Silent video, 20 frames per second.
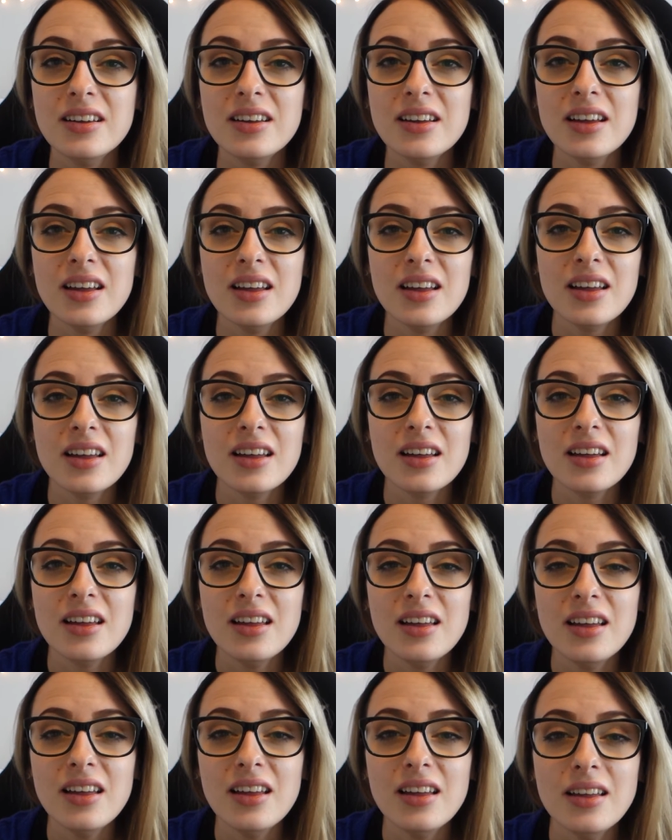
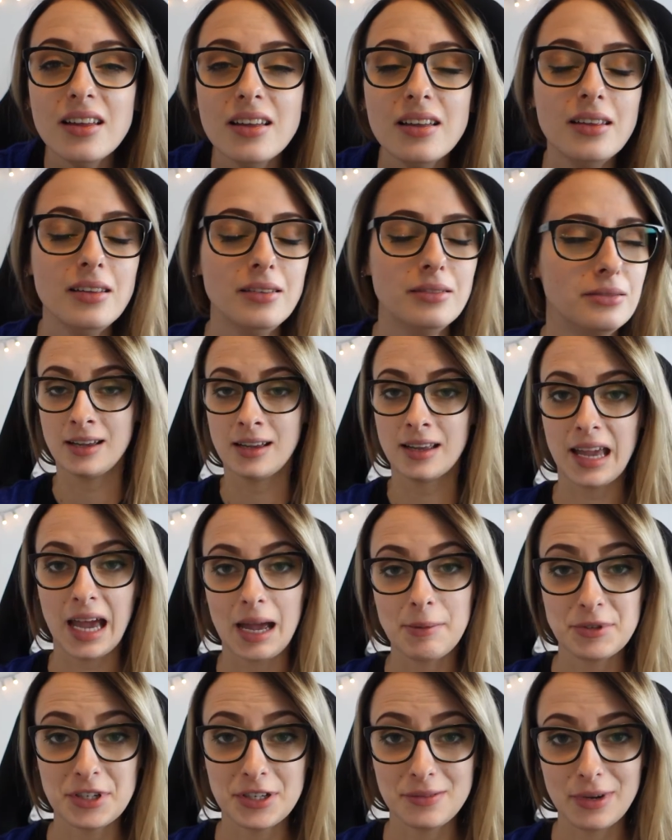
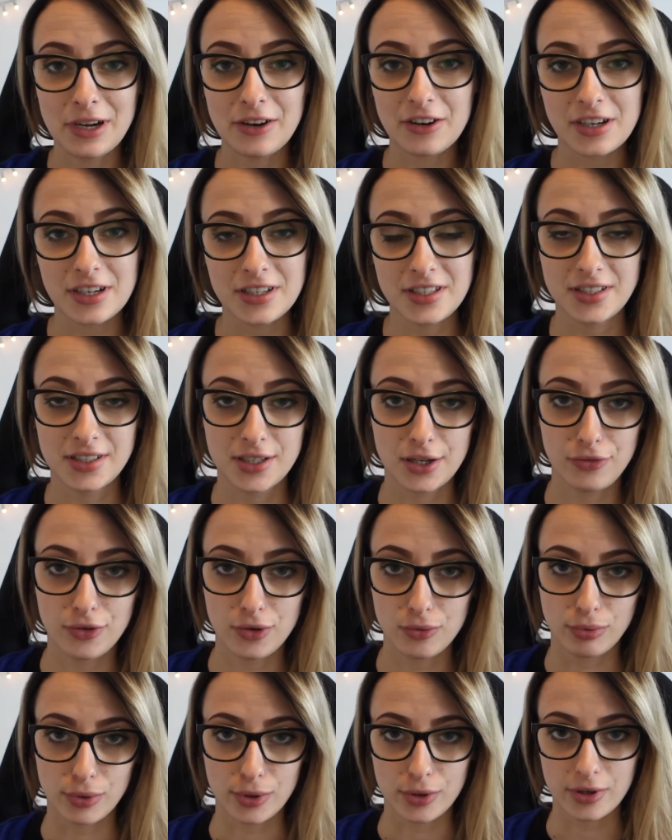Captain America
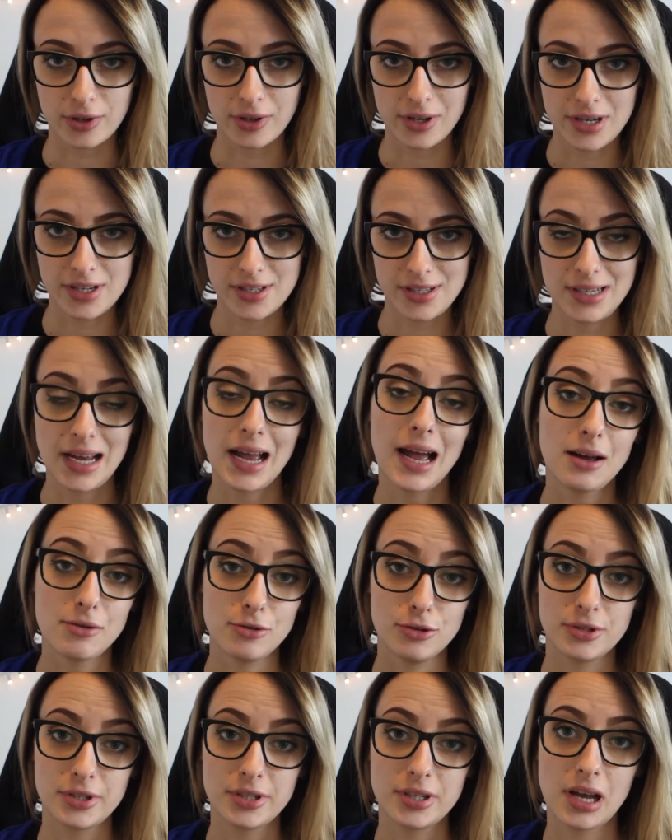Civil War is
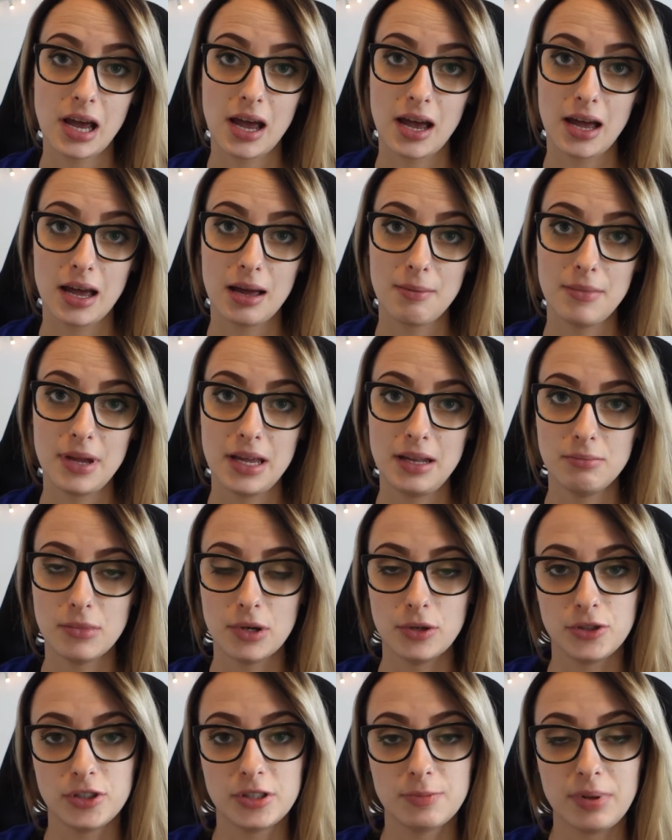out in
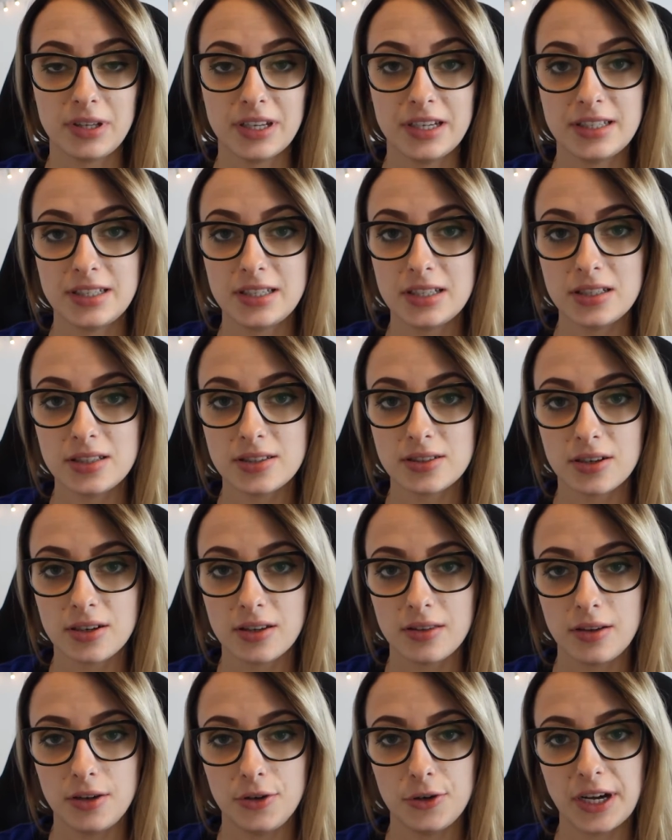most places, not
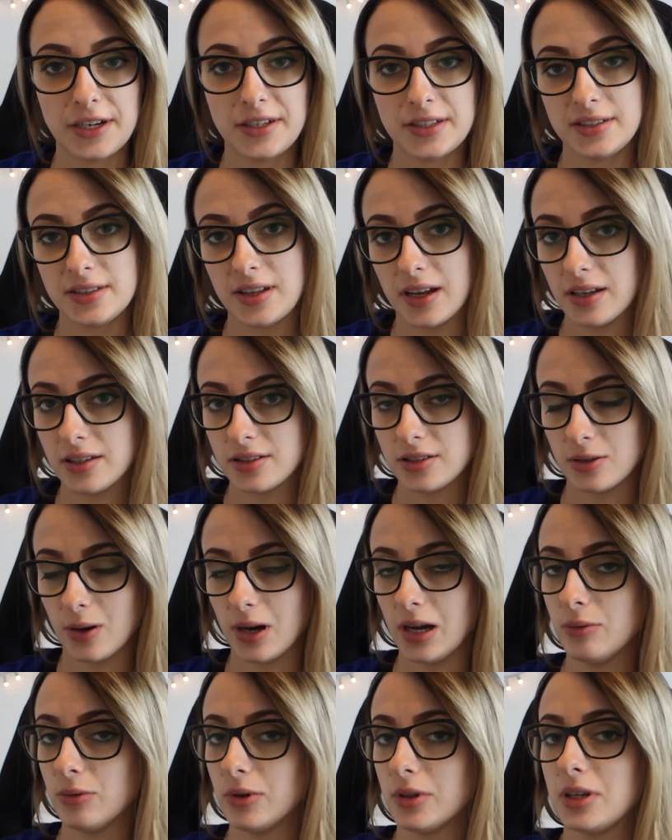in the United States, so
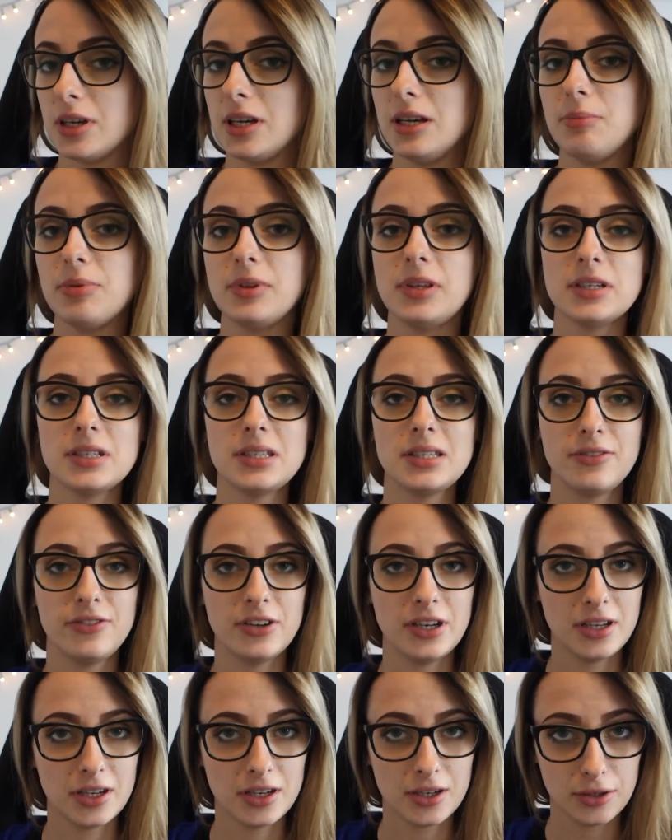I will keep this
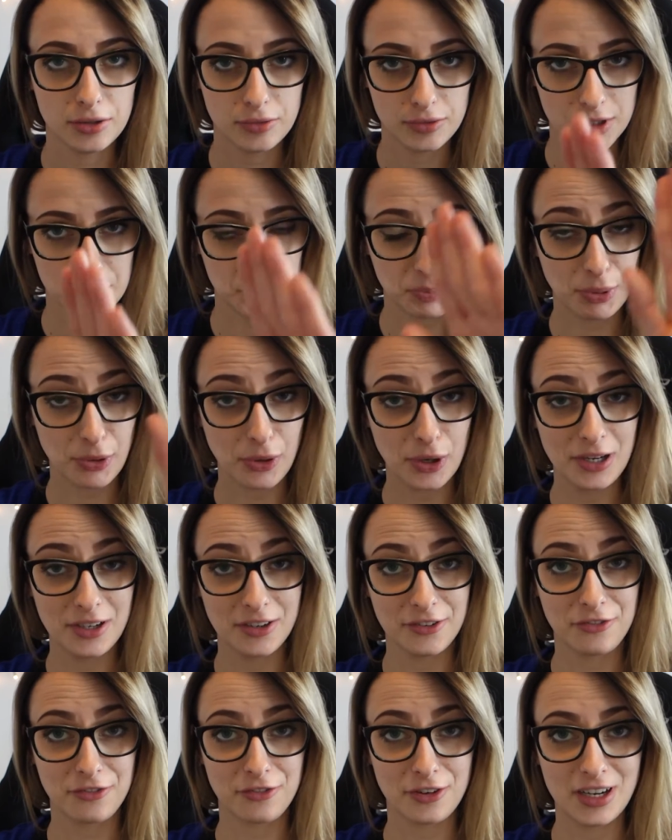video spoiler
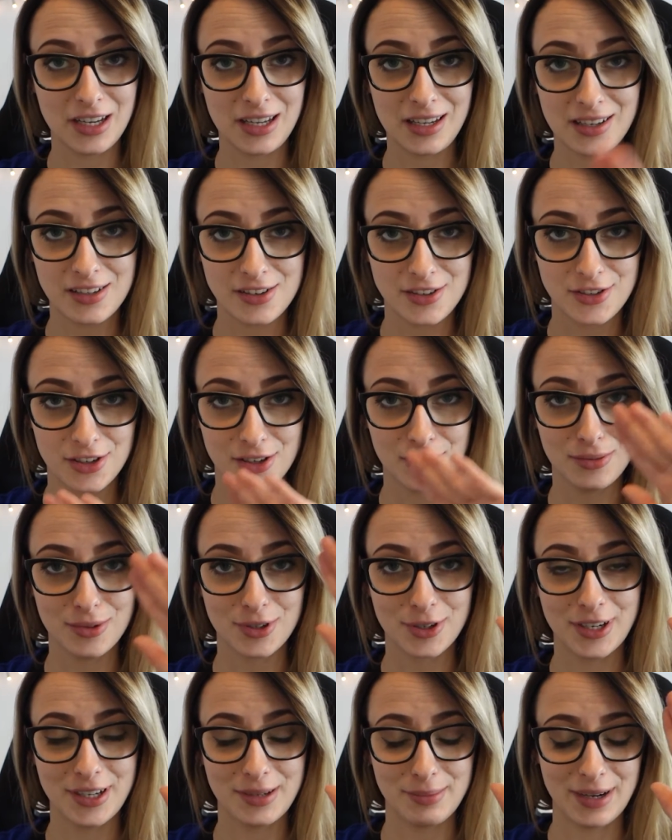free. Don't
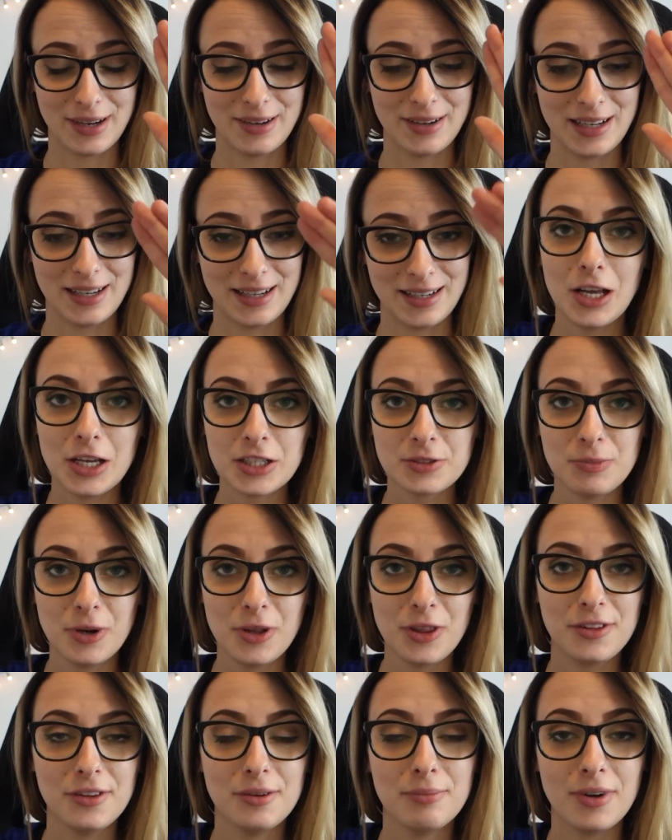worry about it. Last
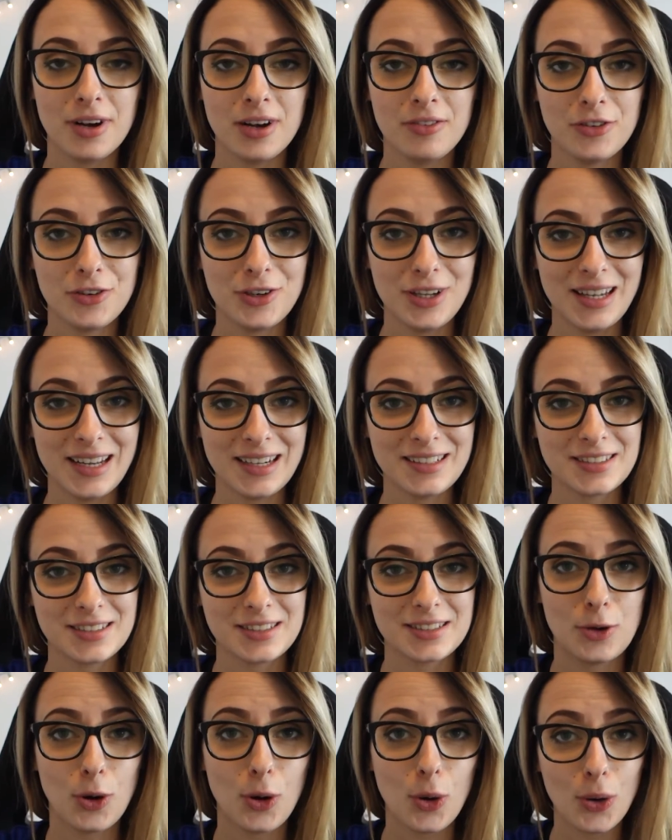month, the Marvel
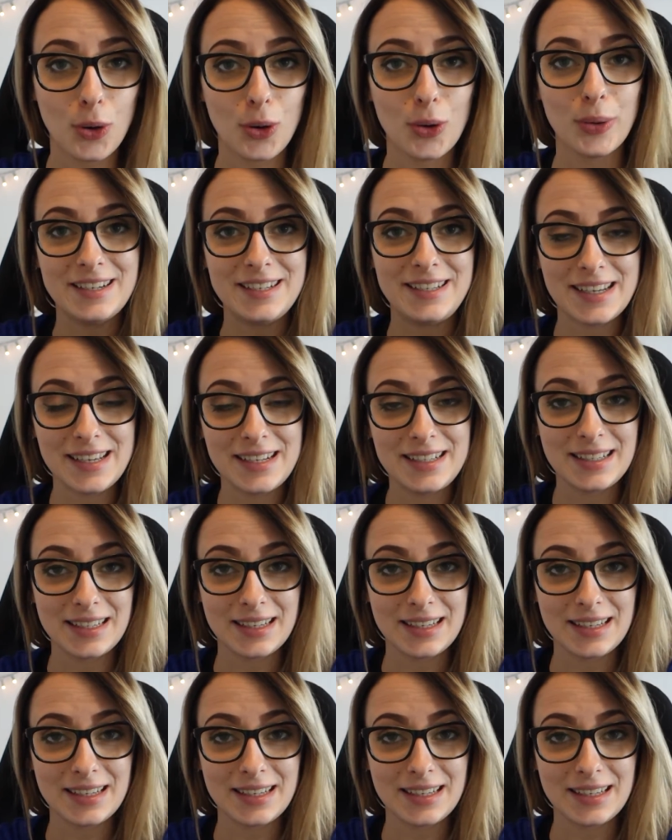Collectors Core did